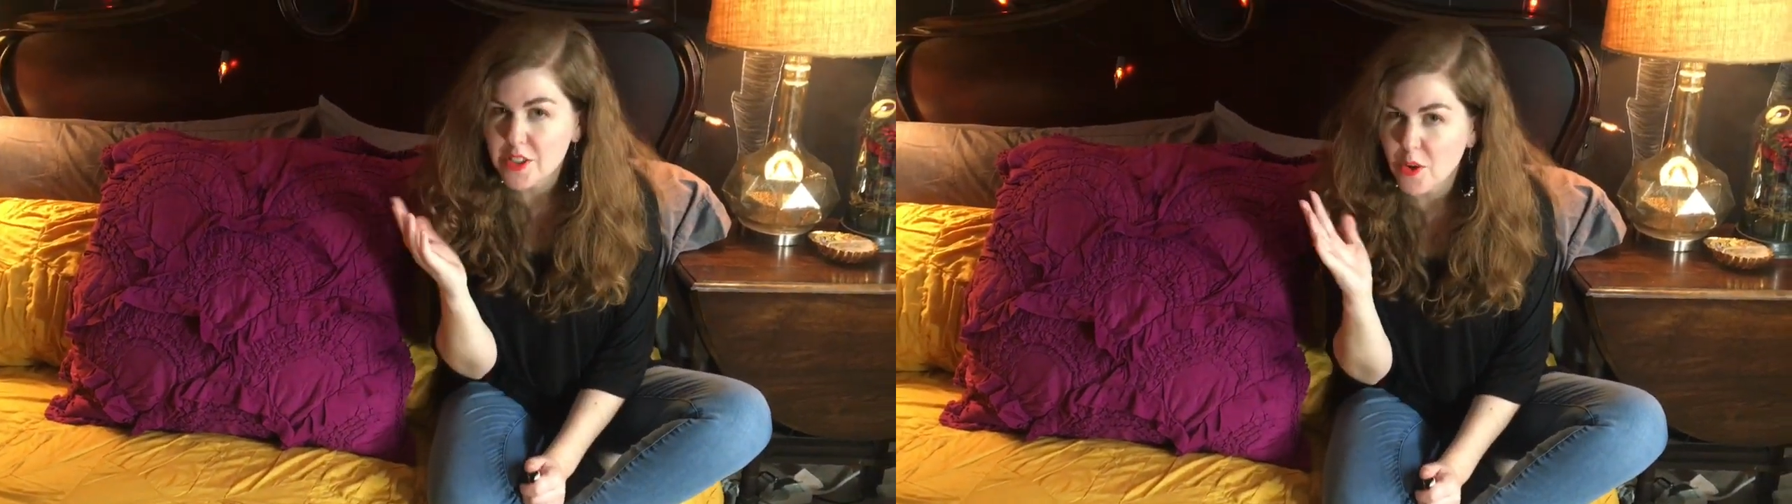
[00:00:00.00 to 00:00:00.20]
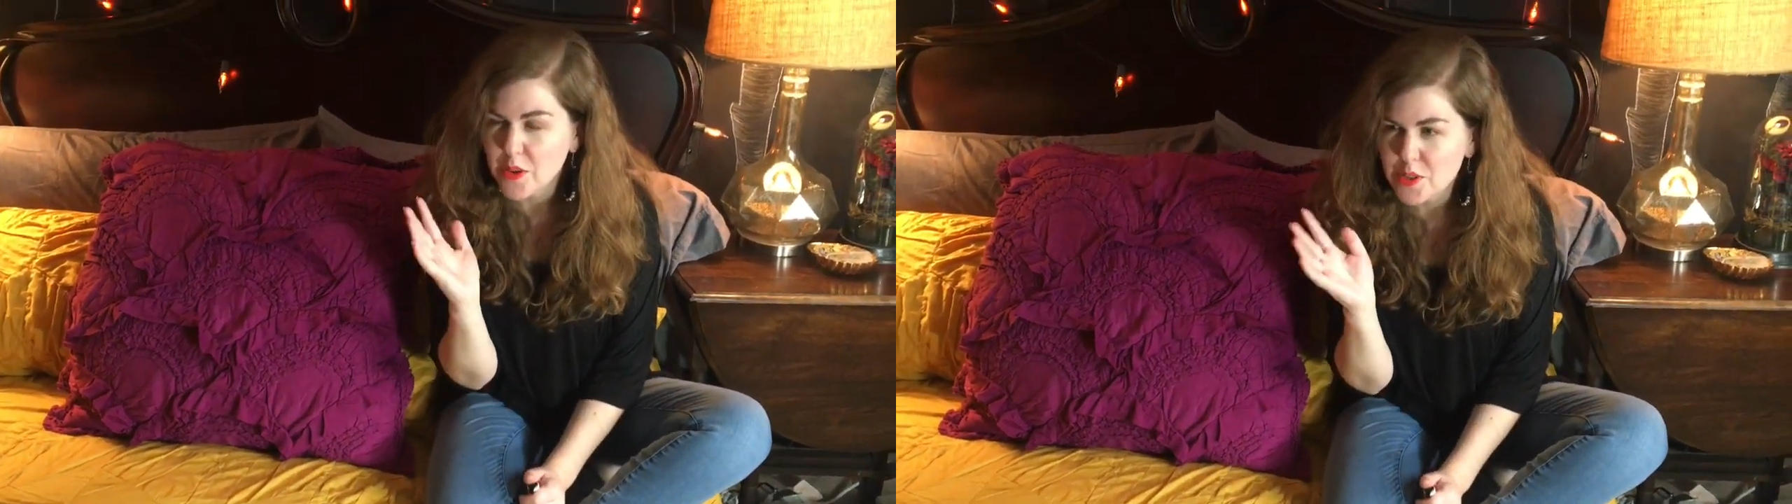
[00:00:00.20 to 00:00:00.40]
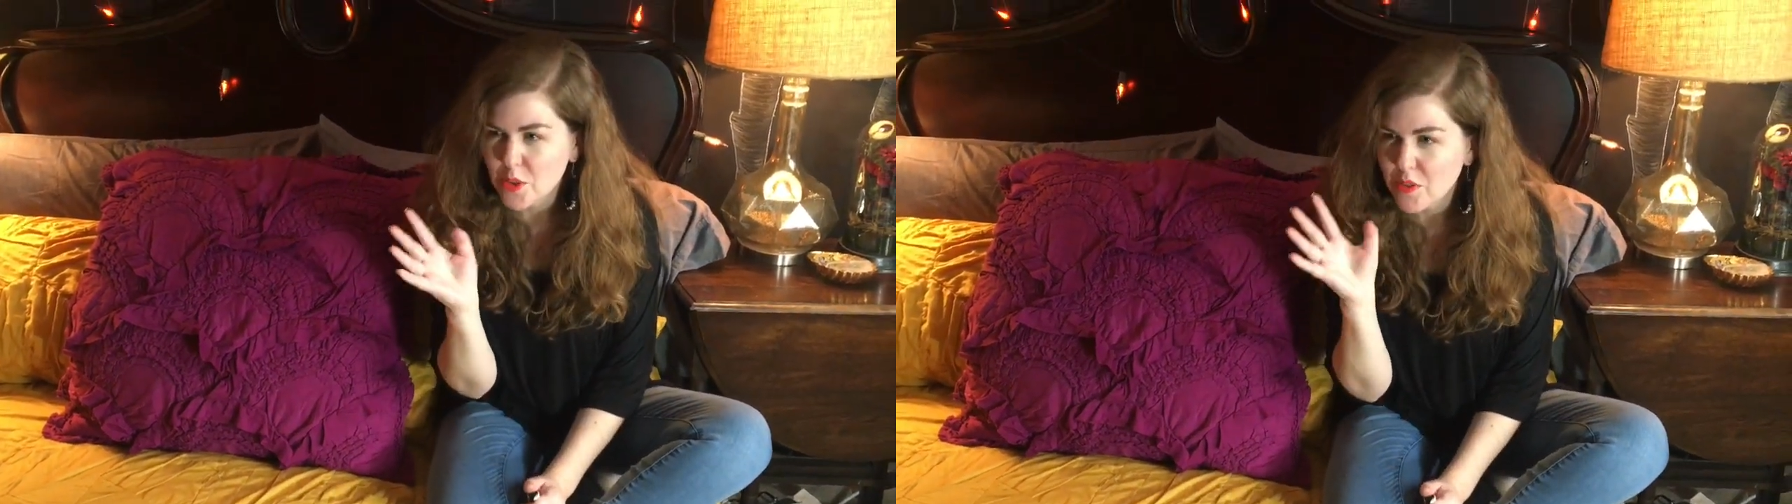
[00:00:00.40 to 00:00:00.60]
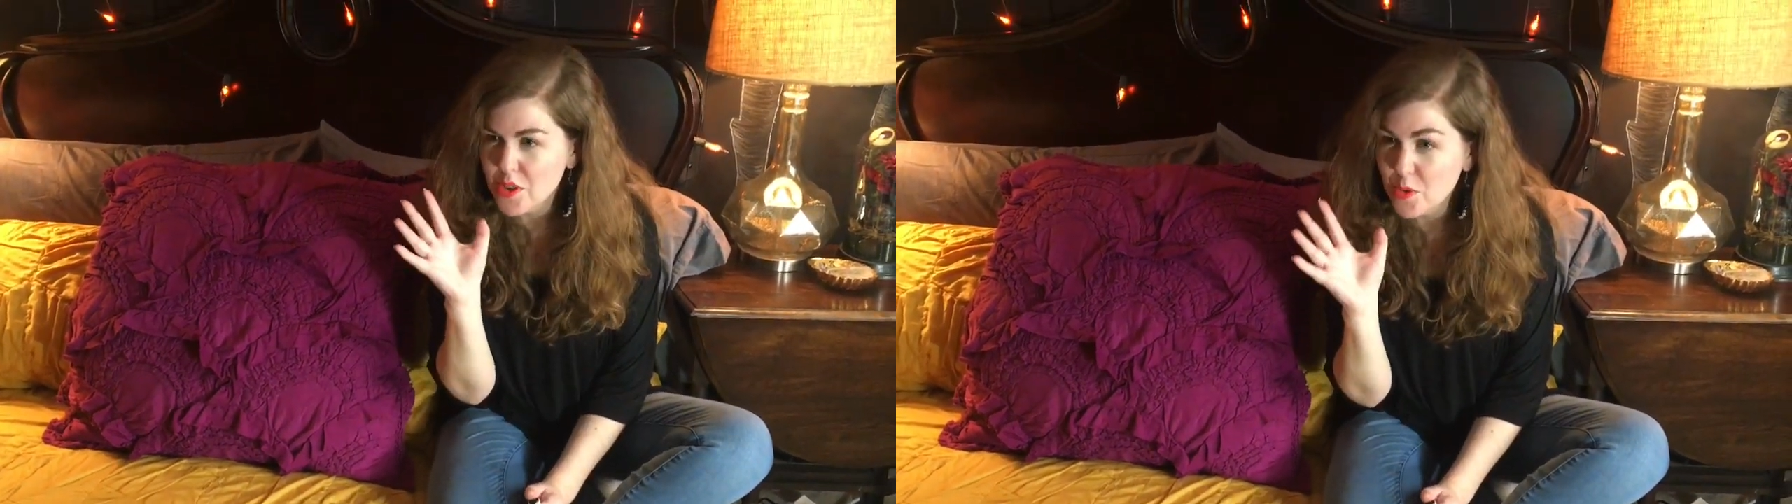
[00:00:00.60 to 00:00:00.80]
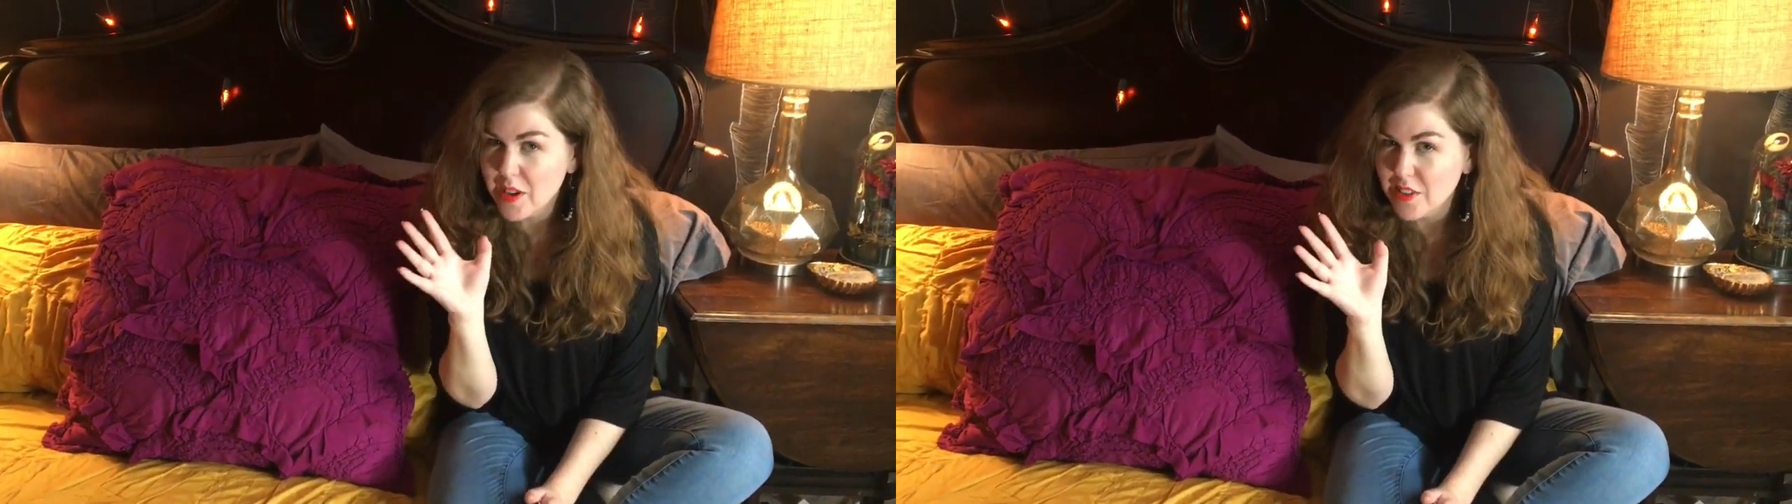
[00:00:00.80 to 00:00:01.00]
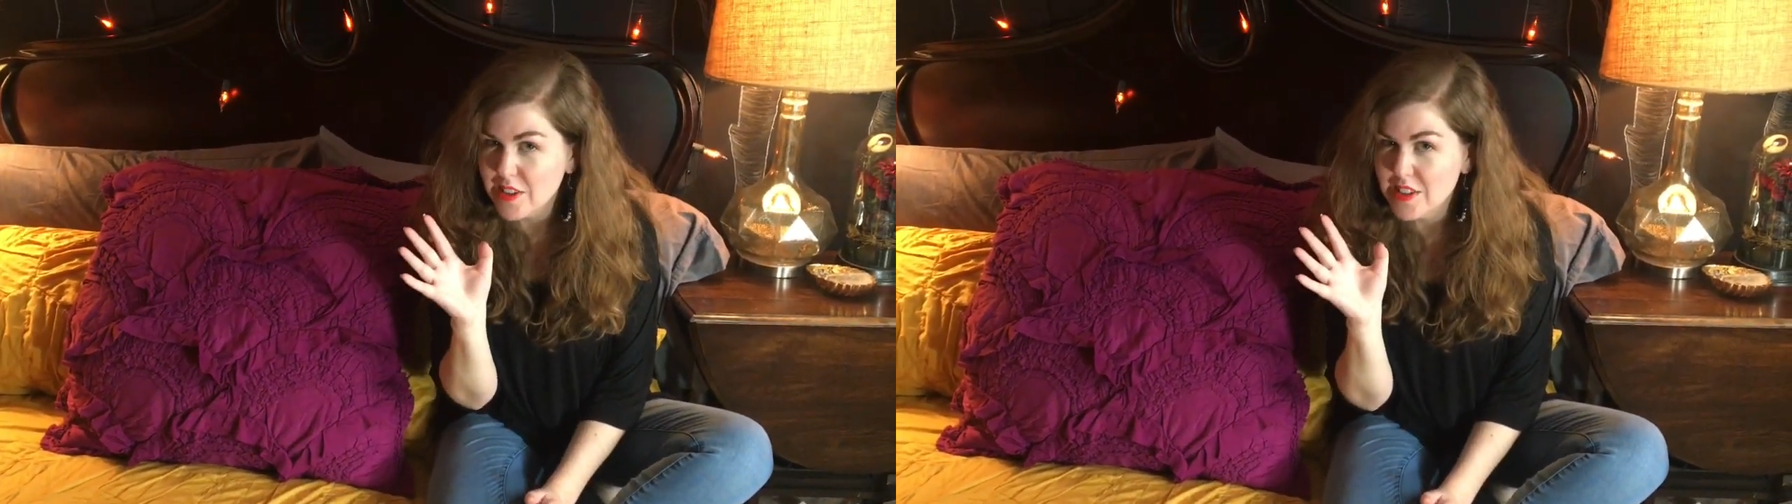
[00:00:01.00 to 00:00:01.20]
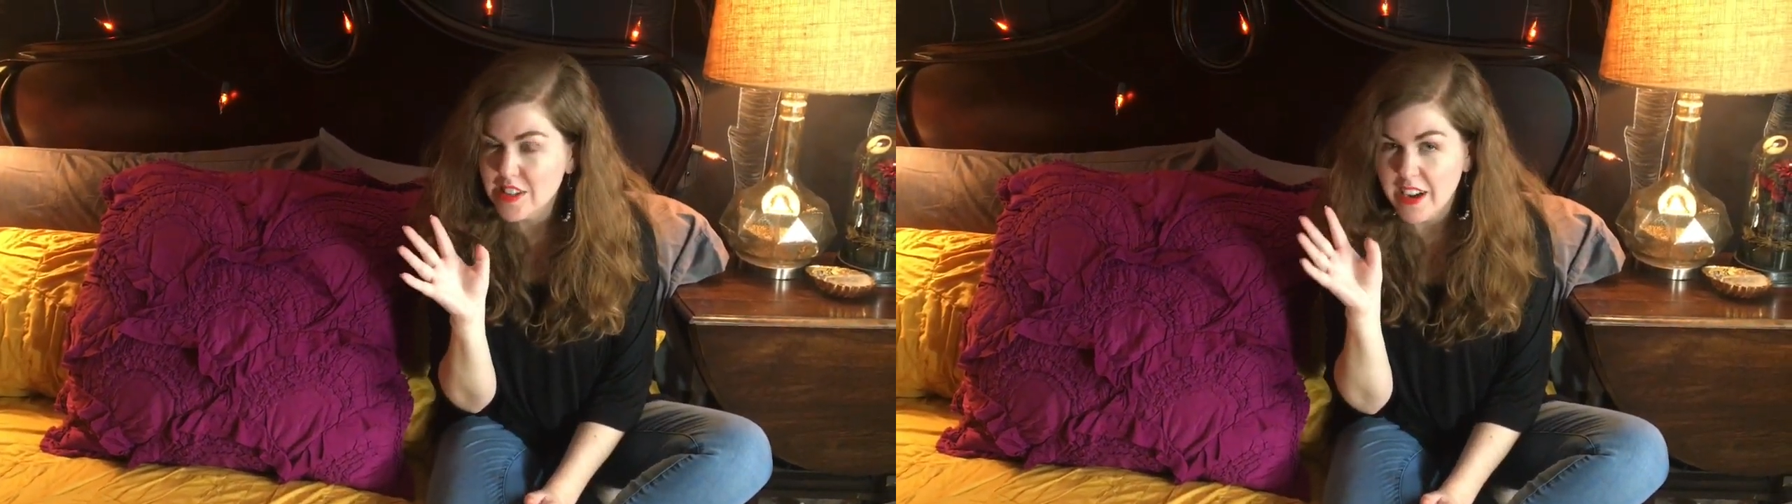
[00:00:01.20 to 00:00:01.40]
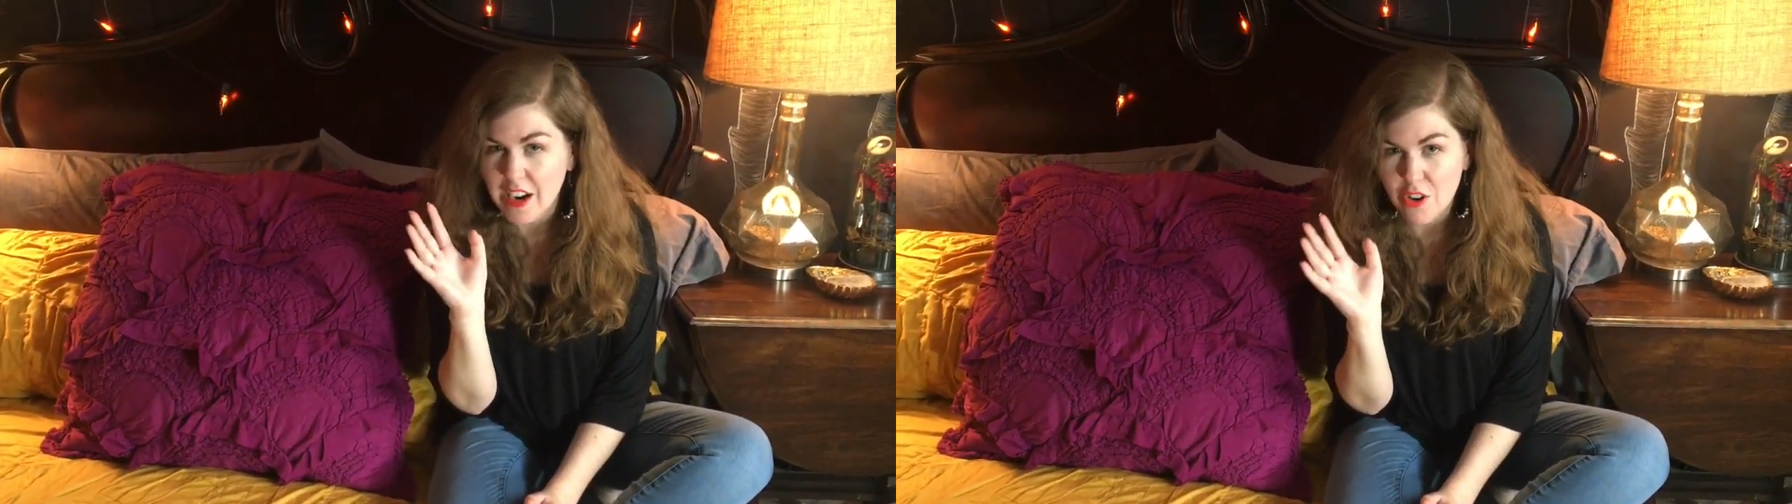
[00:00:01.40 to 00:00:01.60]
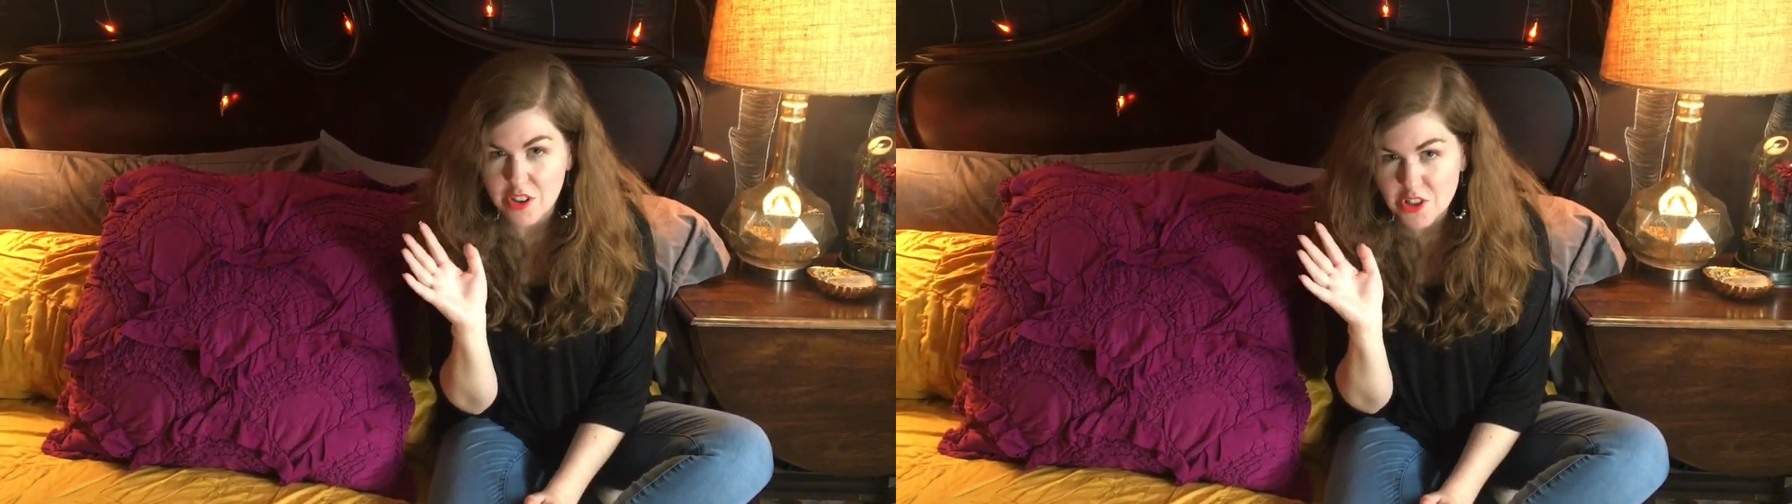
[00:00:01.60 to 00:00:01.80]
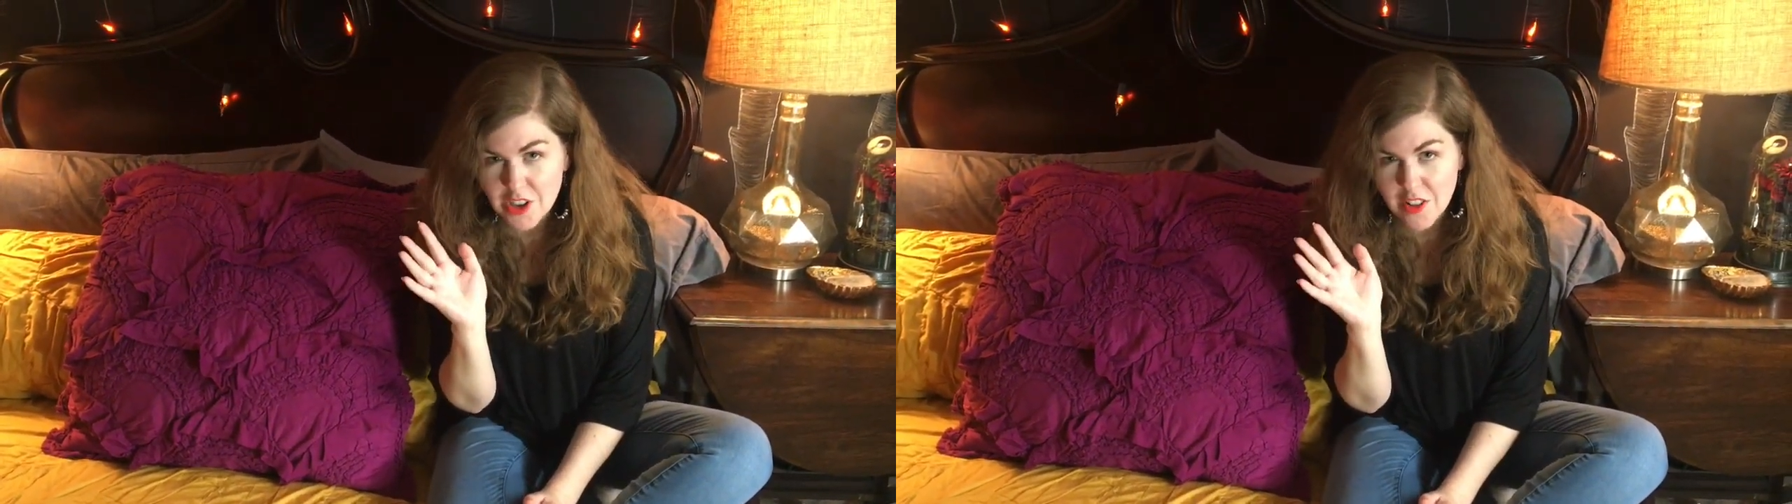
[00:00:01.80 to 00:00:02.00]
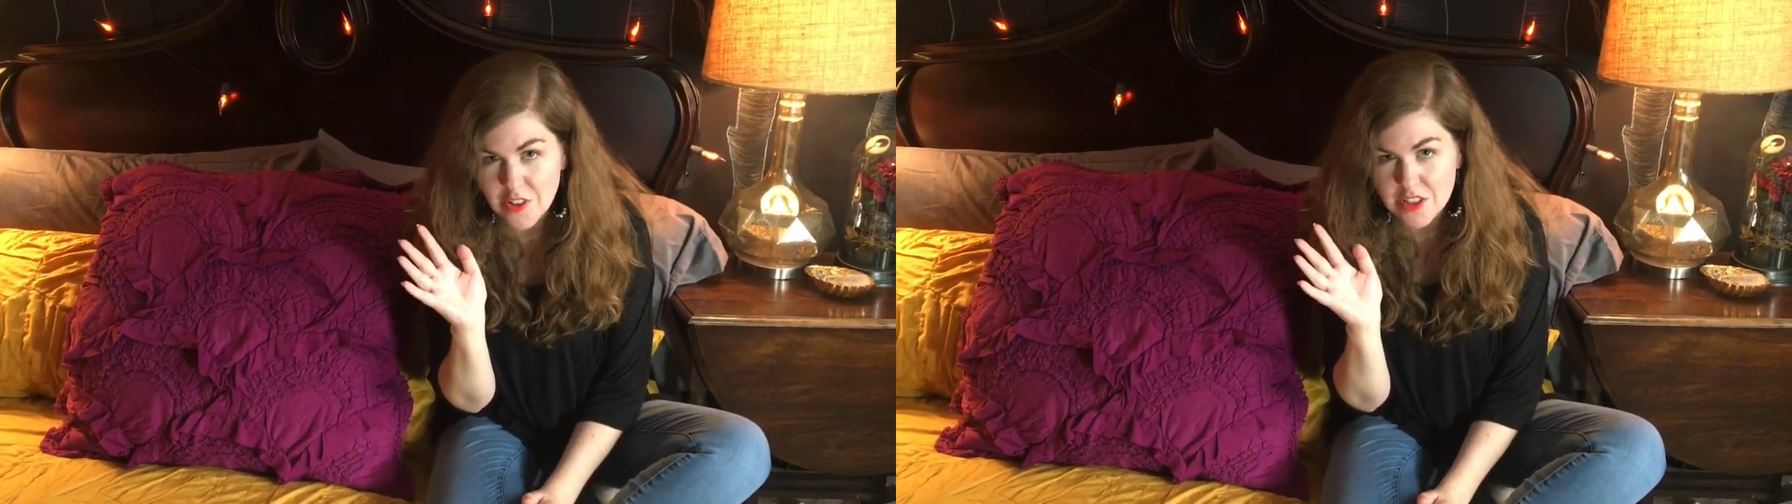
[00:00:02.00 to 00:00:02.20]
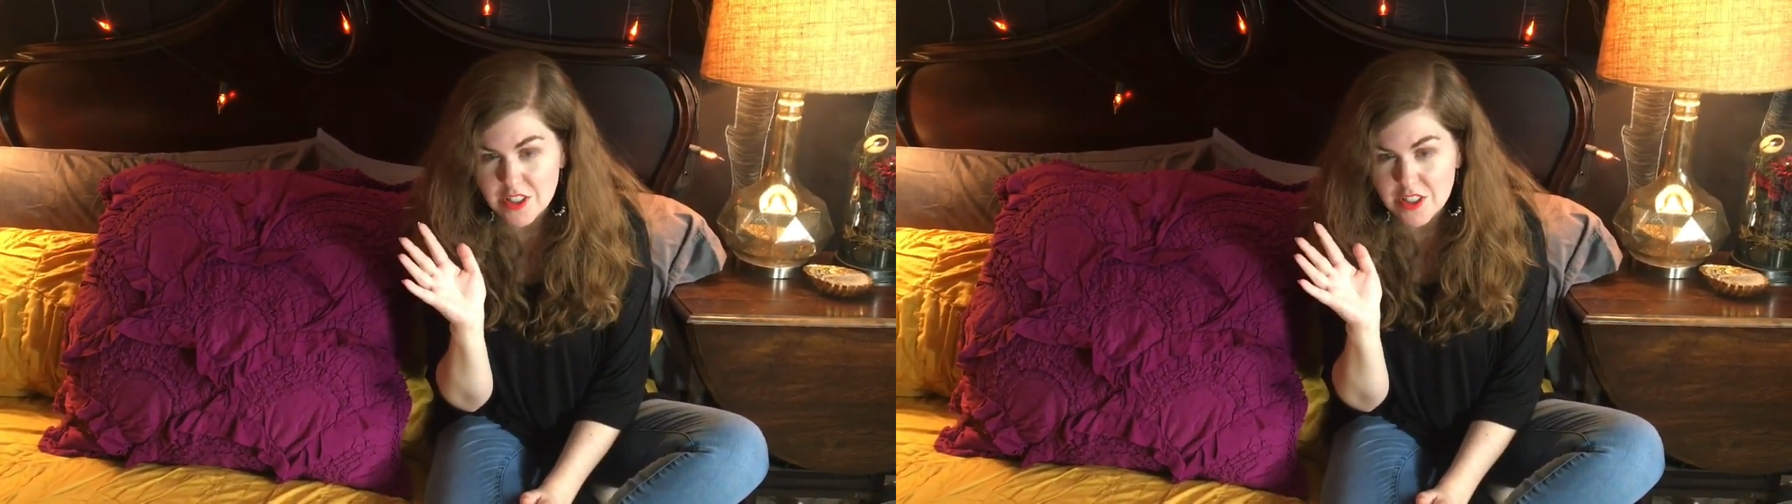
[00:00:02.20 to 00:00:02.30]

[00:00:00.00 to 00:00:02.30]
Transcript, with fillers: always sort of New England and heritage colors.